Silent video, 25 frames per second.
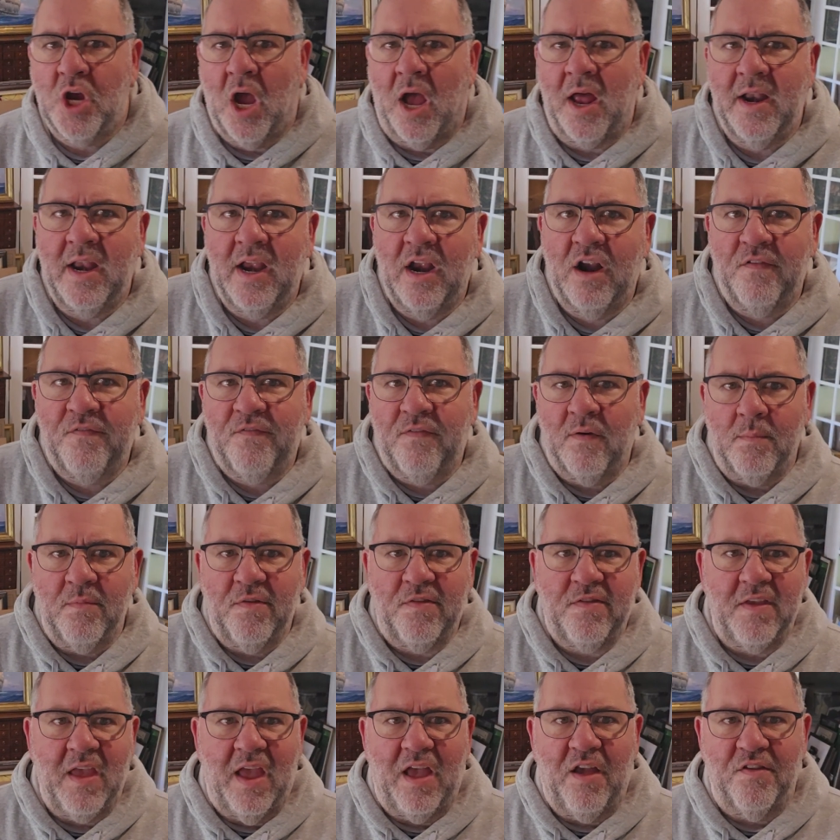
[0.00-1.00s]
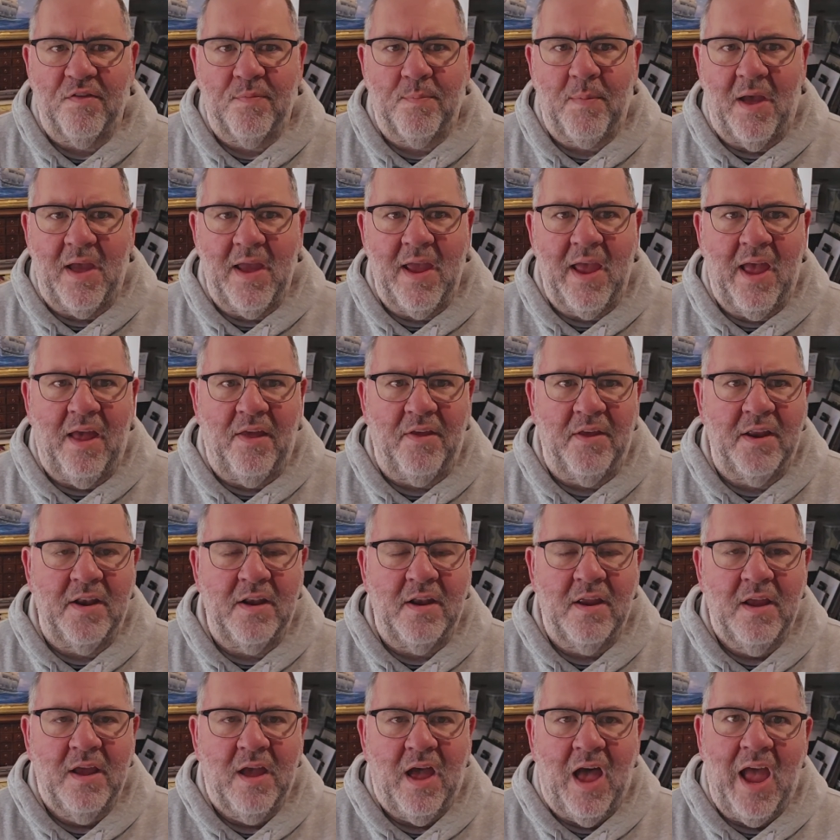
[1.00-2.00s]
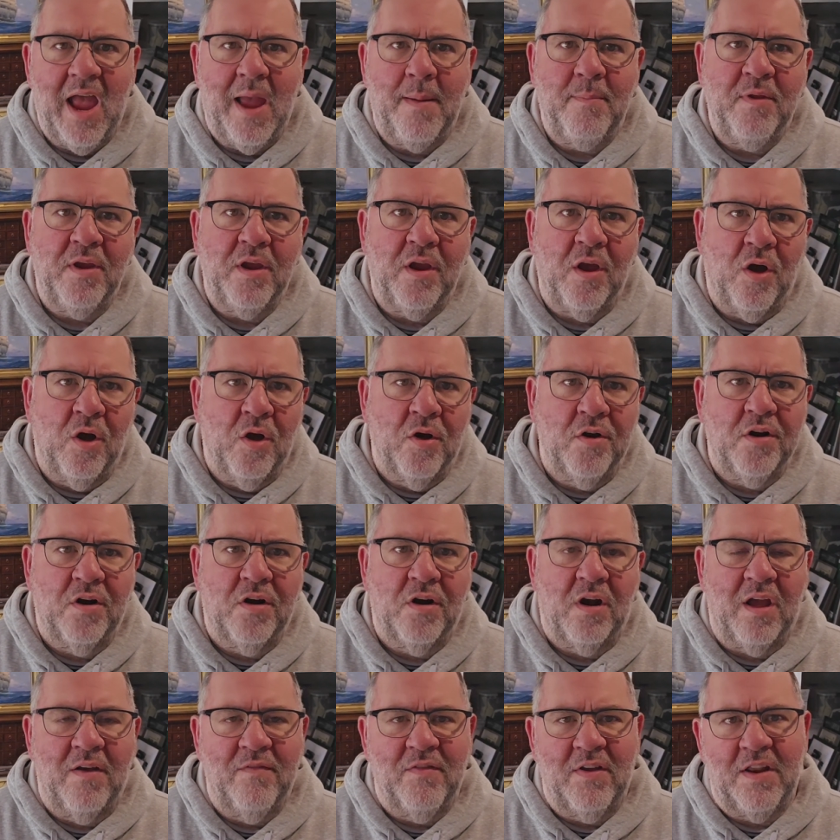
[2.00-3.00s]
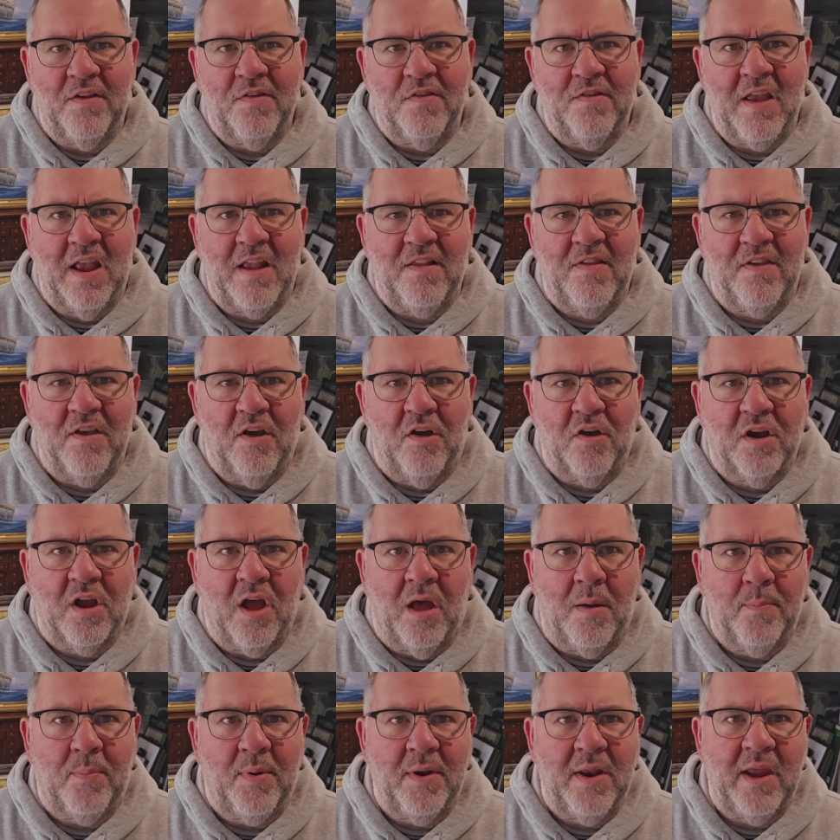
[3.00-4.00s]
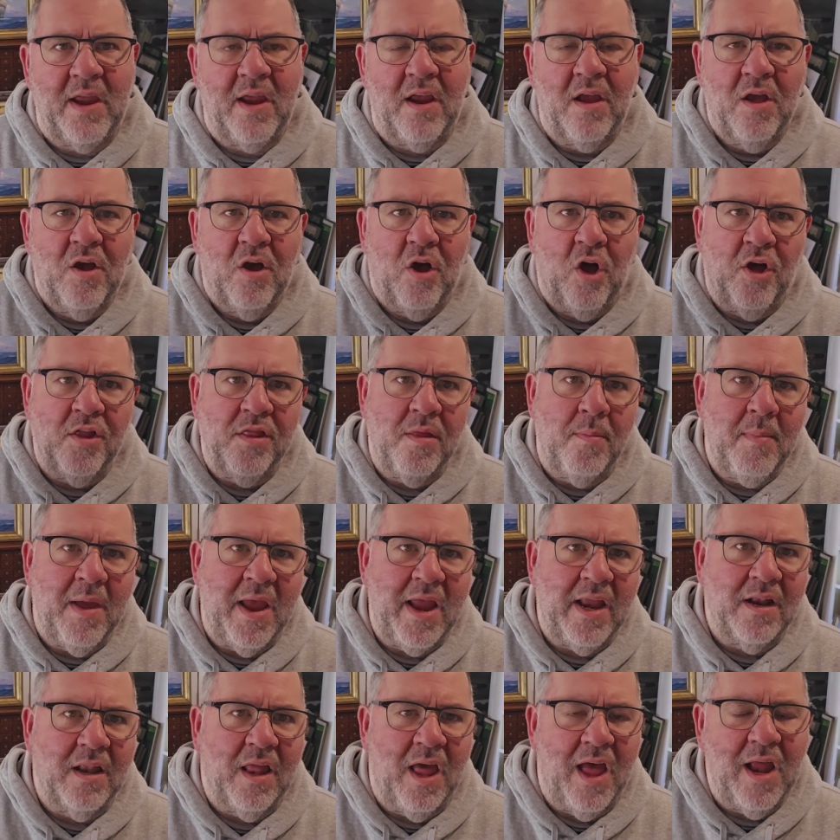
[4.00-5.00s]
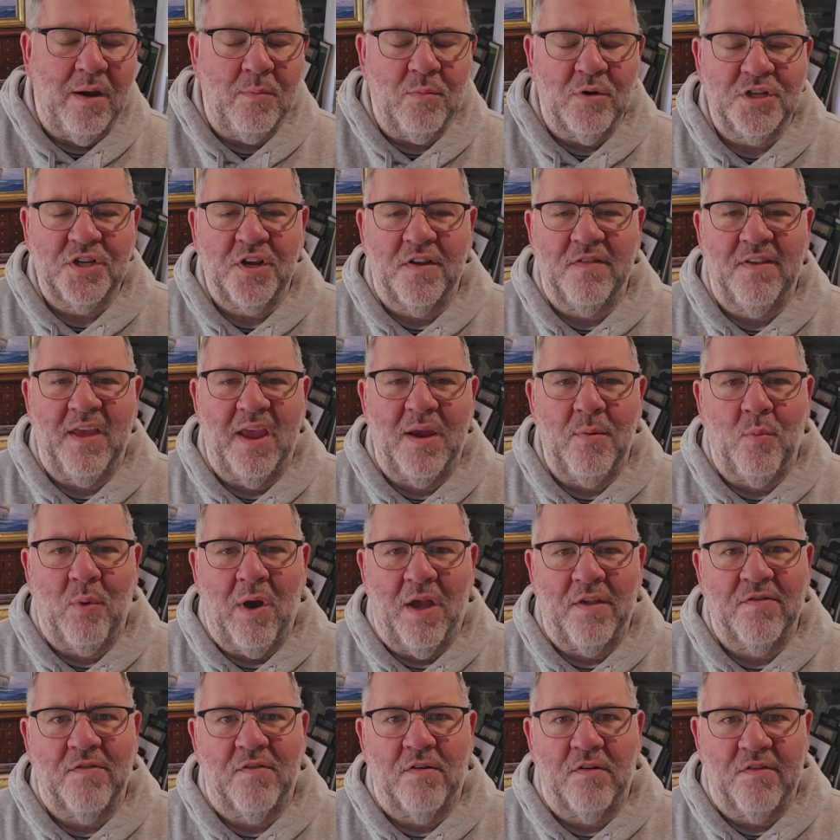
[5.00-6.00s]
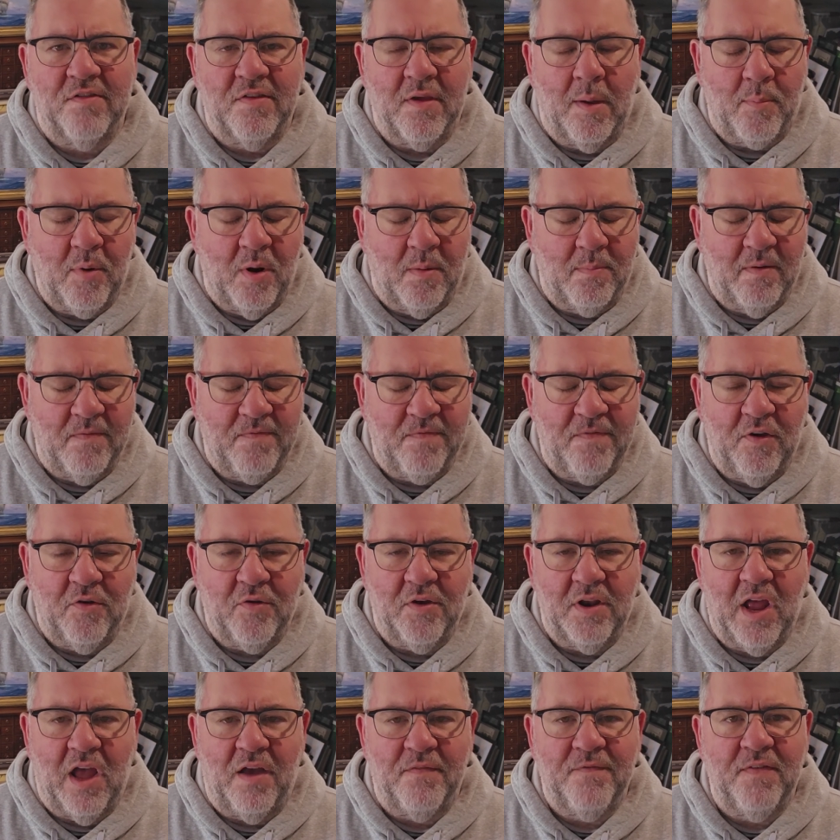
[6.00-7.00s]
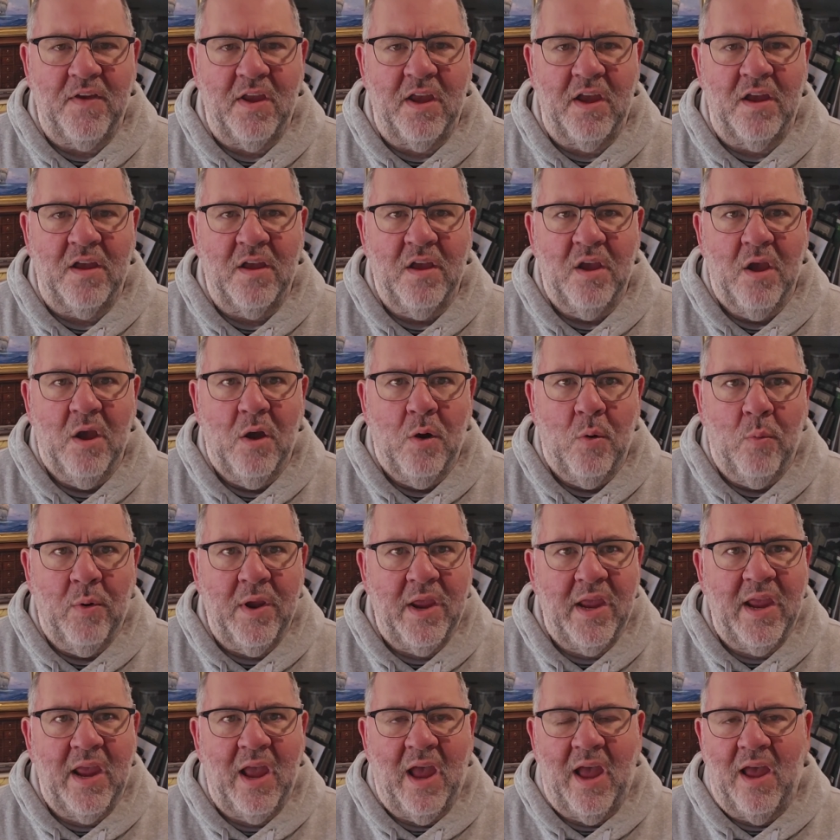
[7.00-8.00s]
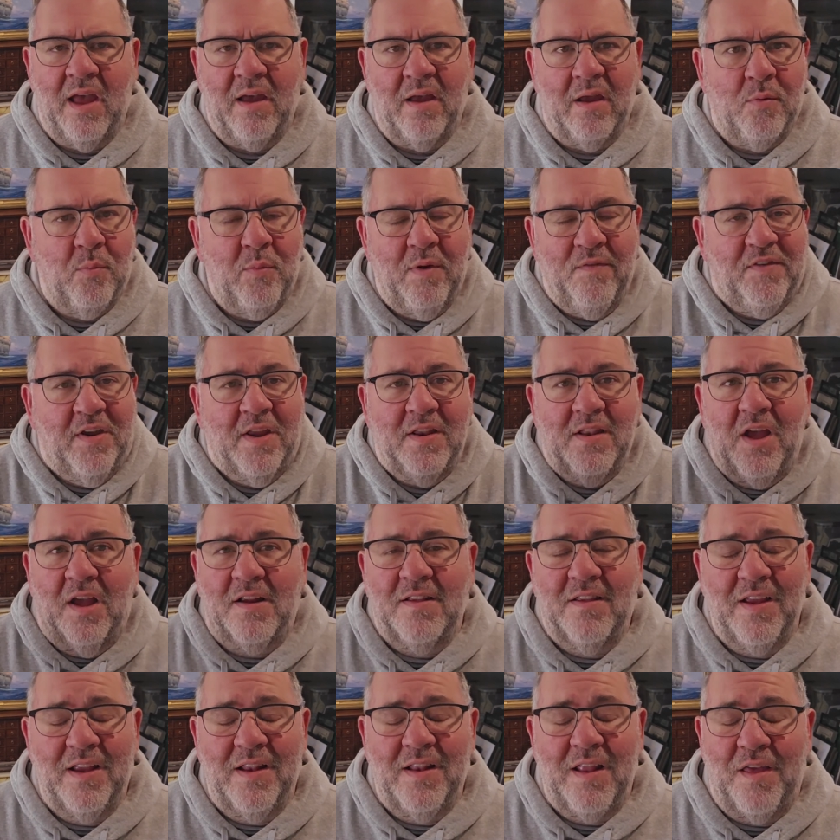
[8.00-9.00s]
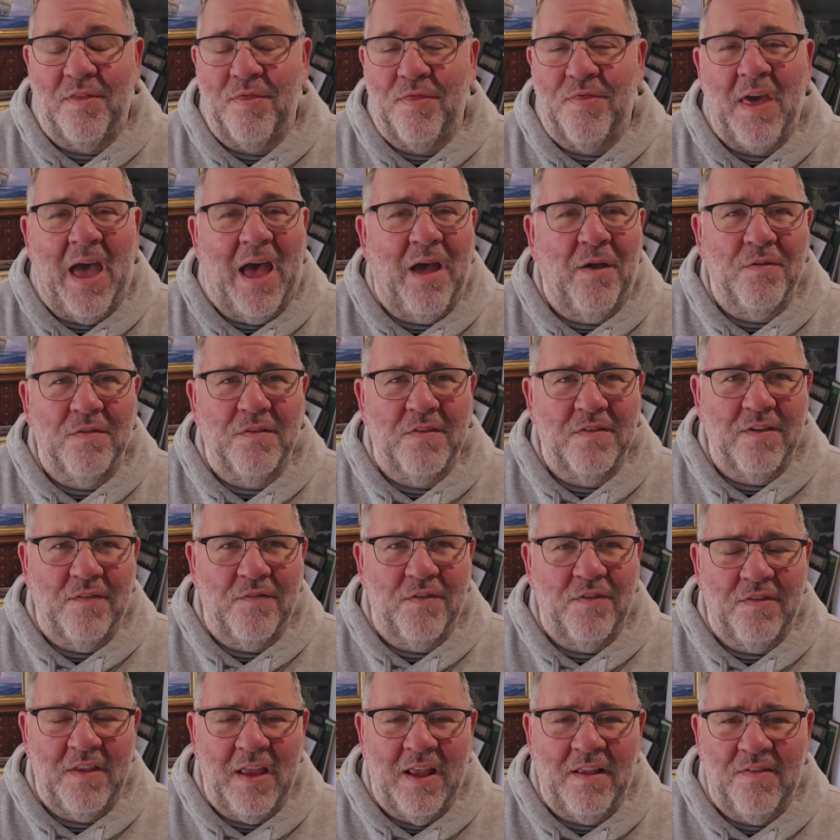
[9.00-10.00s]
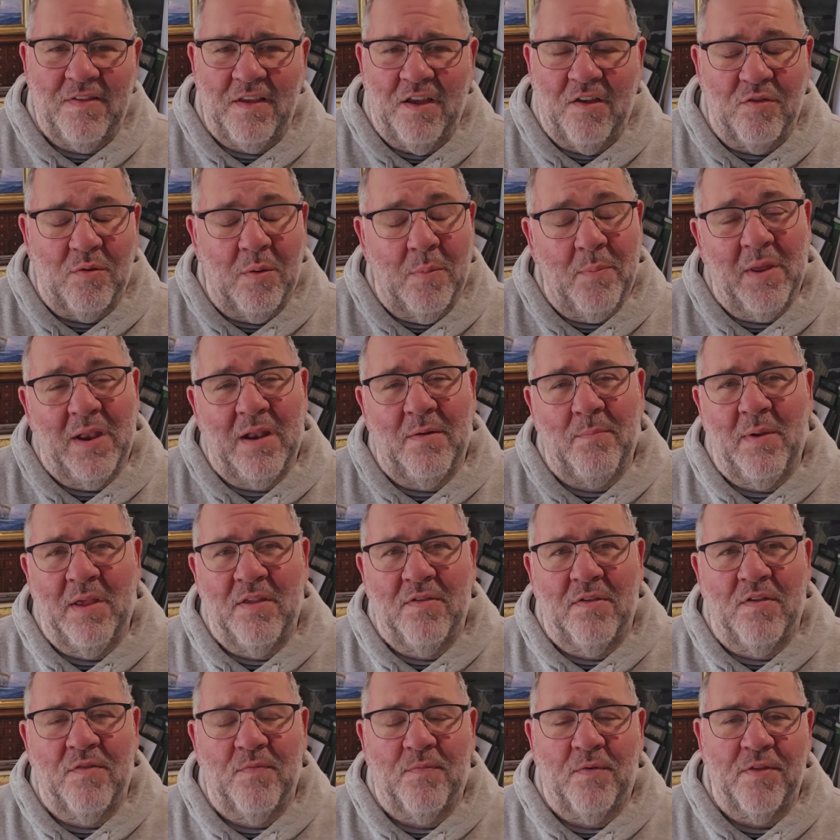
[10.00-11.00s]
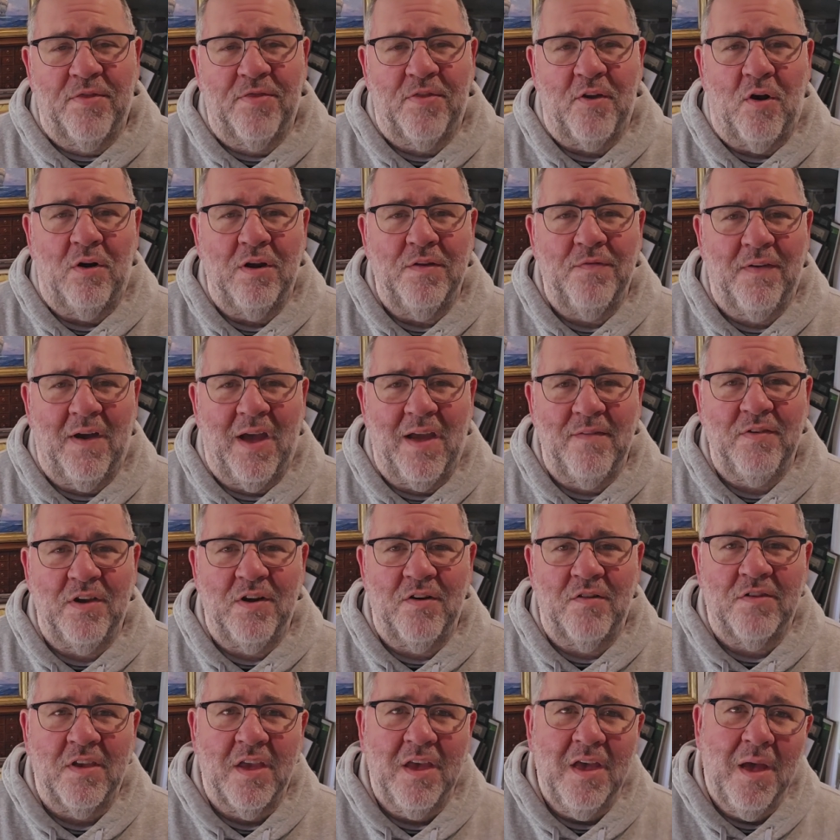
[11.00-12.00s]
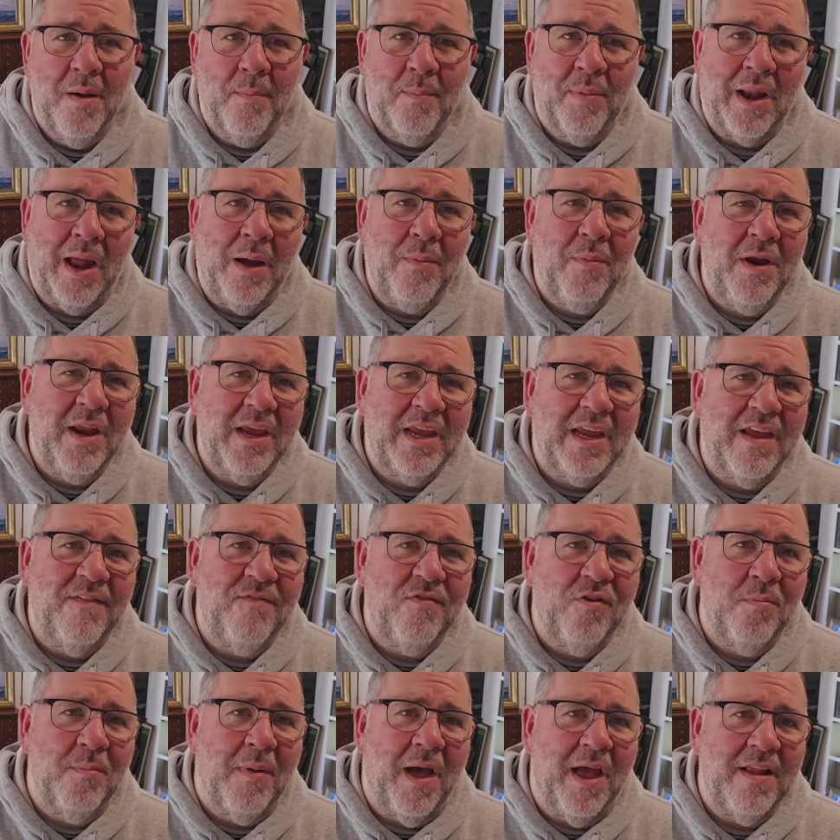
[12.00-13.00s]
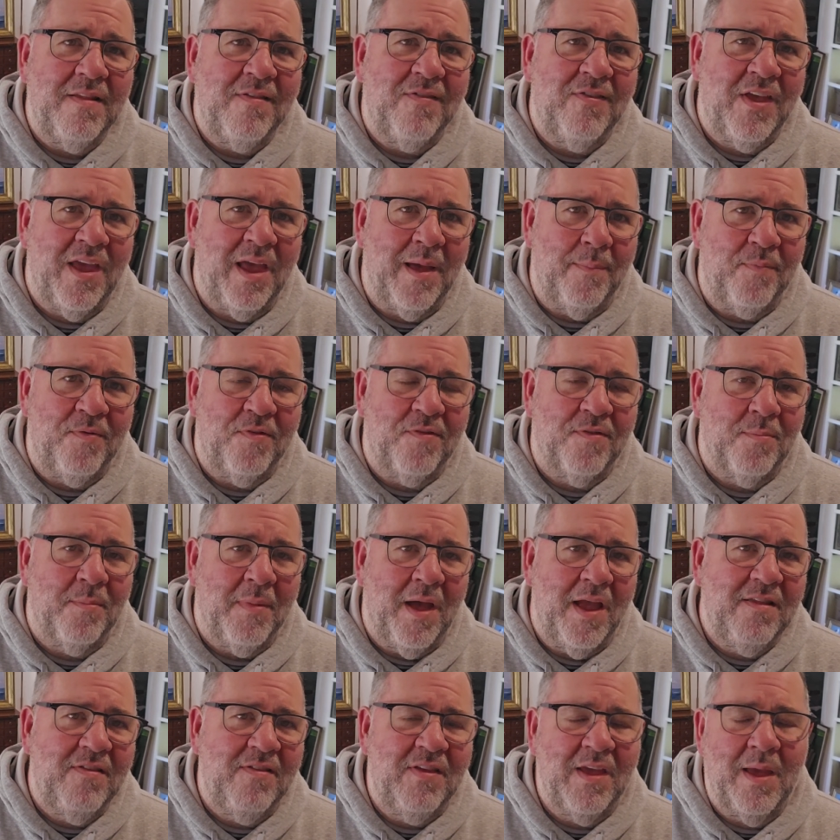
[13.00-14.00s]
John here from Sales by Helen. I am the owner of an estate sale company on the main line, which is a western suburb of Philadelphia. We've conducted thousands of estate sales. We've been in business for 35 years, but I want to give you my tips